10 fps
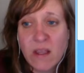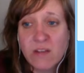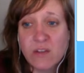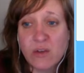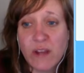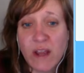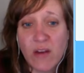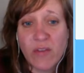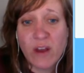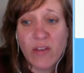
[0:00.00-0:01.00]
So now
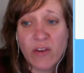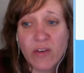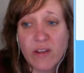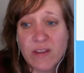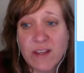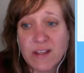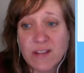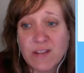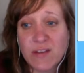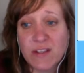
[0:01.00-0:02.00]
the other great thing
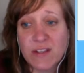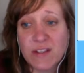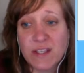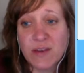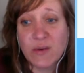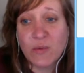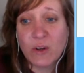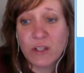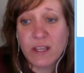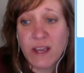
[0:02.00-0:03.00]
is you can see the
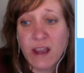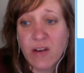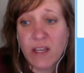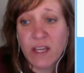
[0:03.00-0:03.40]
word count,